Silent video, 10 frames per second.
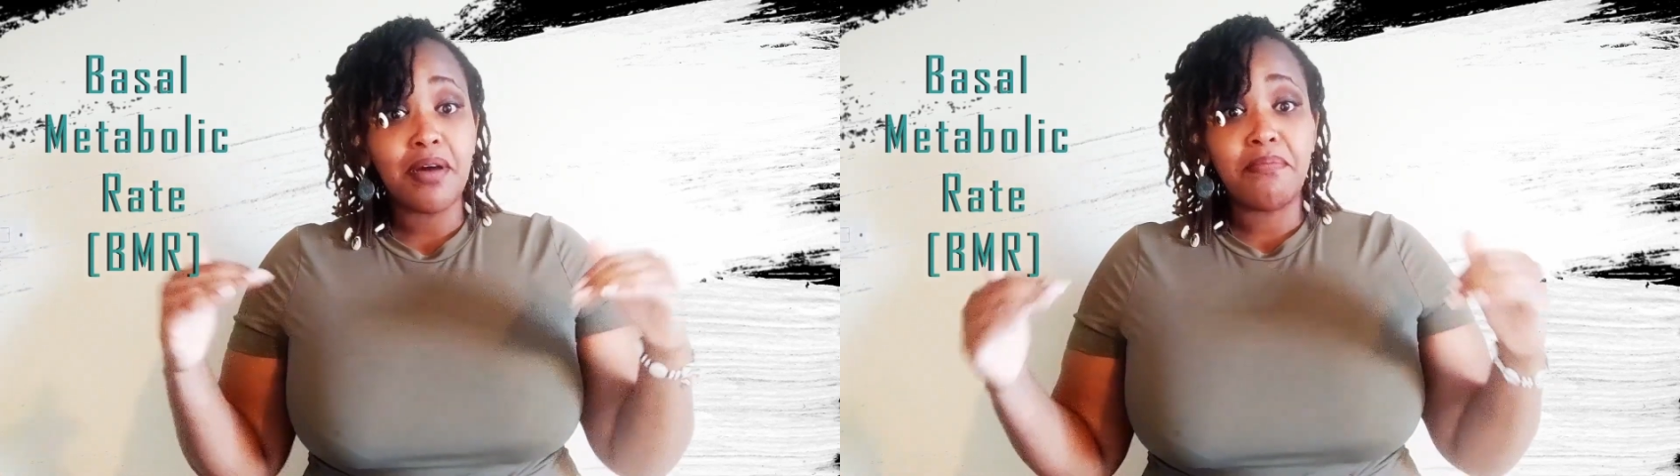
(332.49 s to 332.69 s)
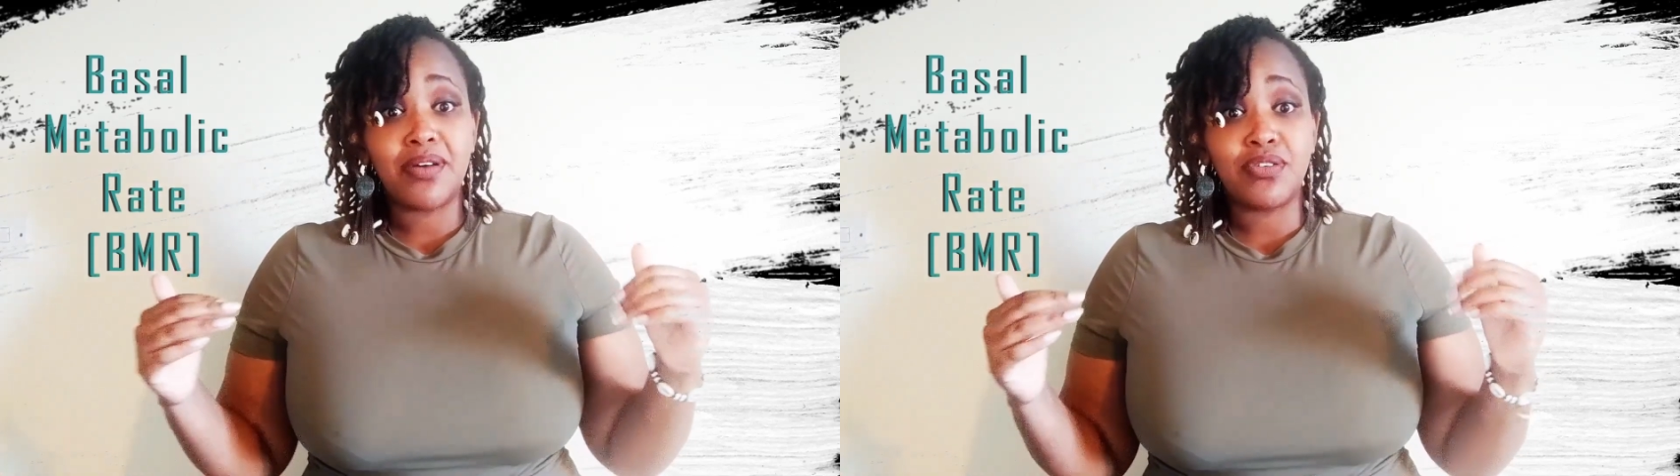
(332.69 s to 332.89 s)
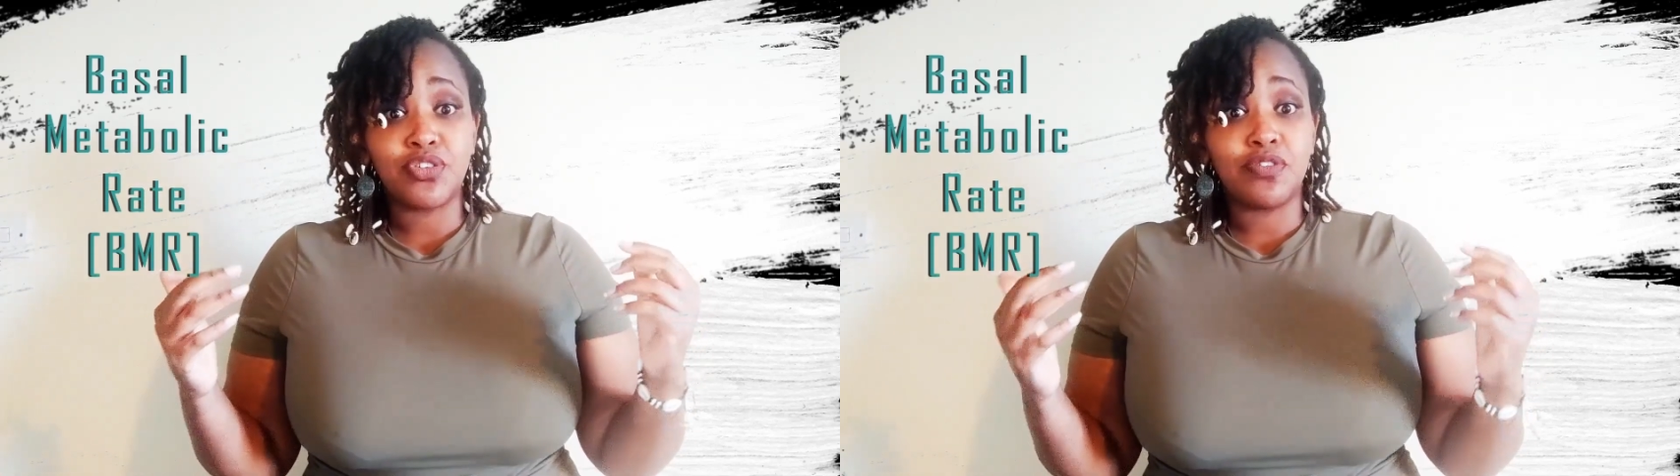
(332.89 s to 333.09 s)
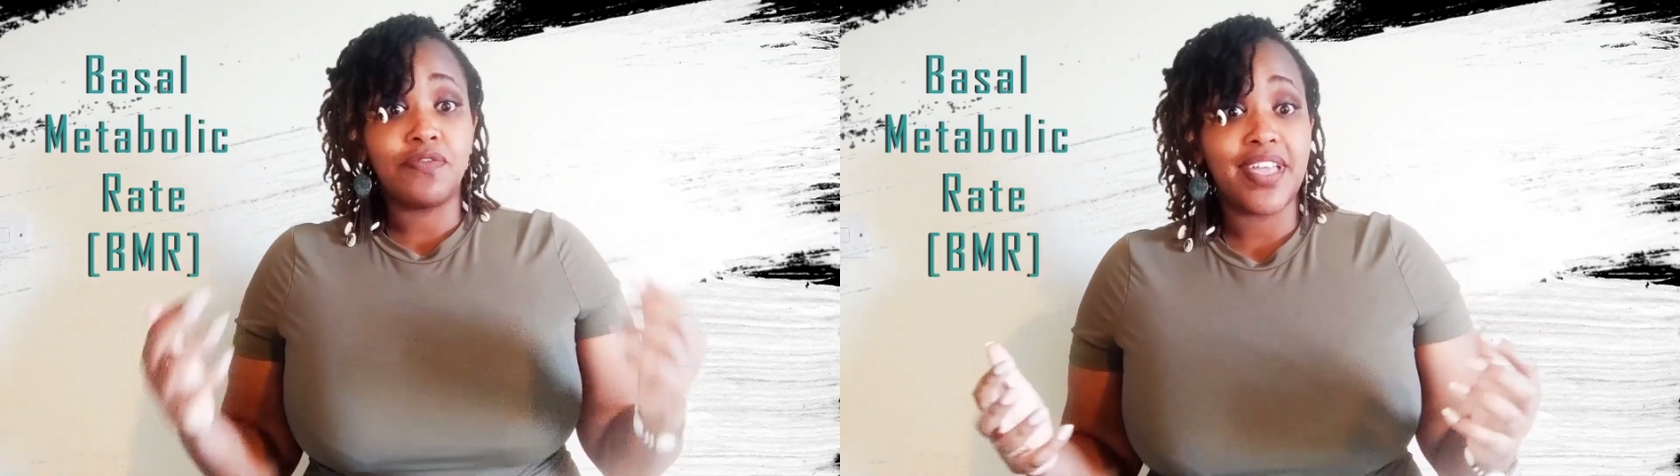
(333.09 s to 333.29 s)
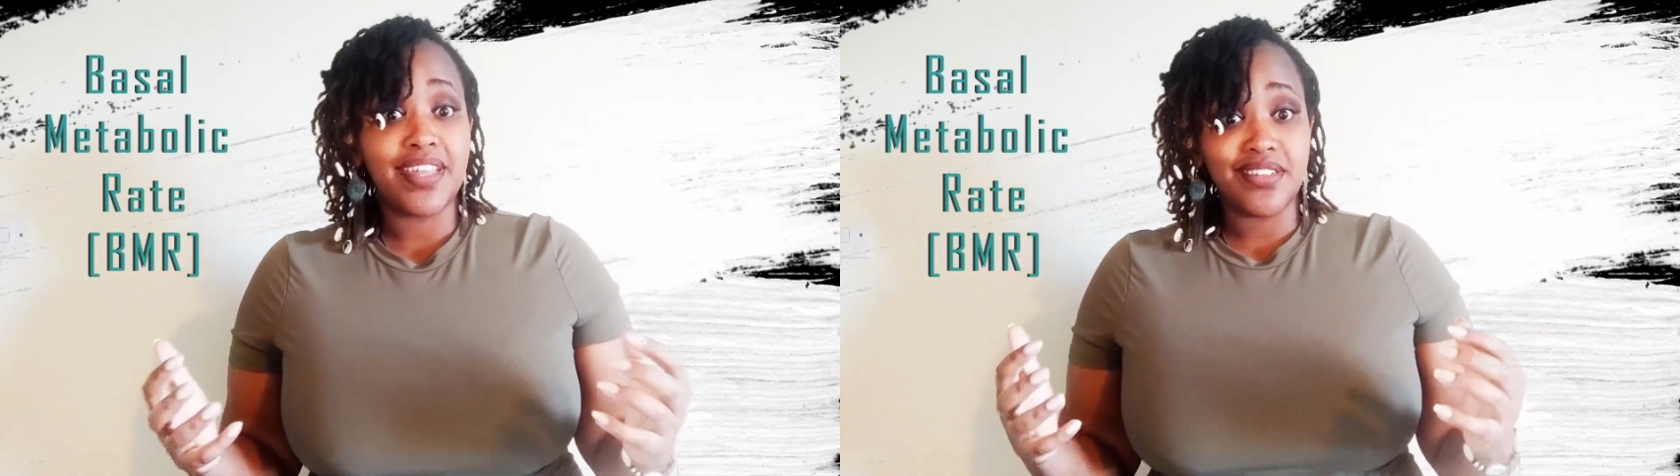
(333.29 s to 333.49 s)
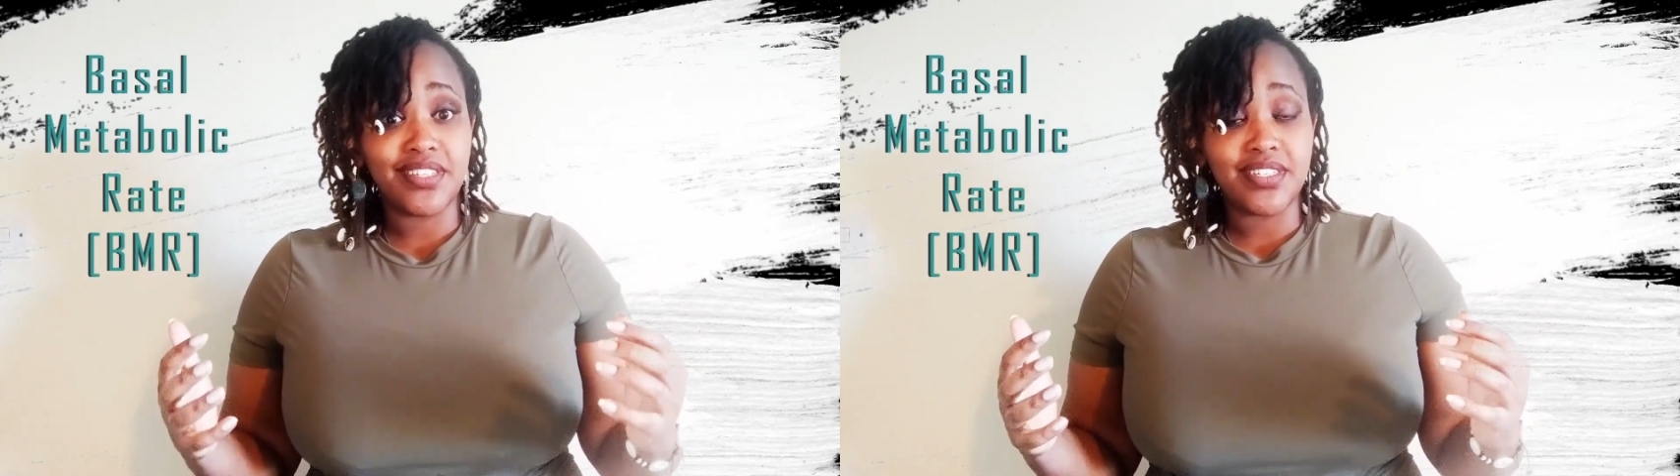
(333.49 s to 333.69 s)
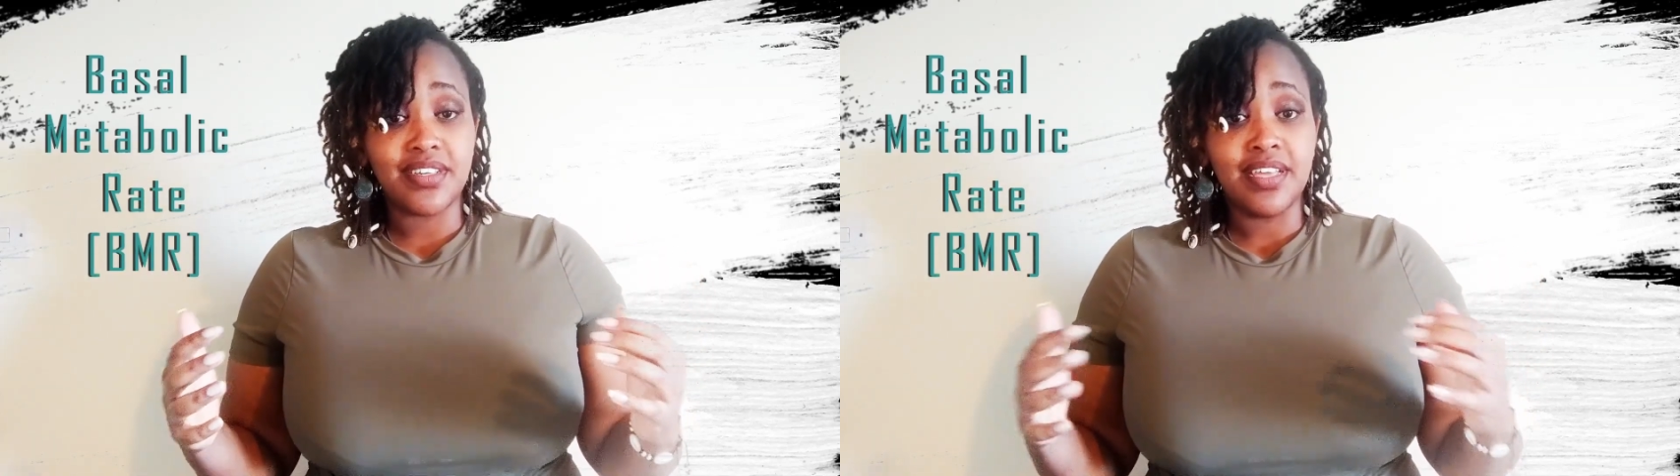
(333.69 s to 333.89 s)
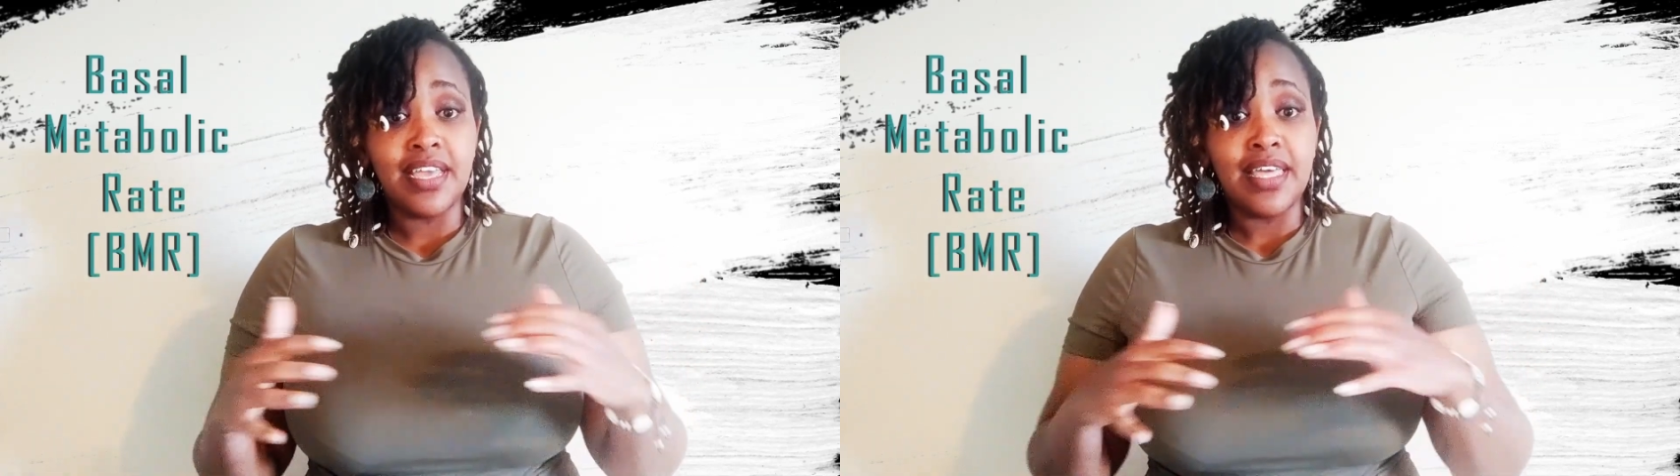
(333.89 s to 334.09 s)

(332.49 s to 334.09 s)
amount of energy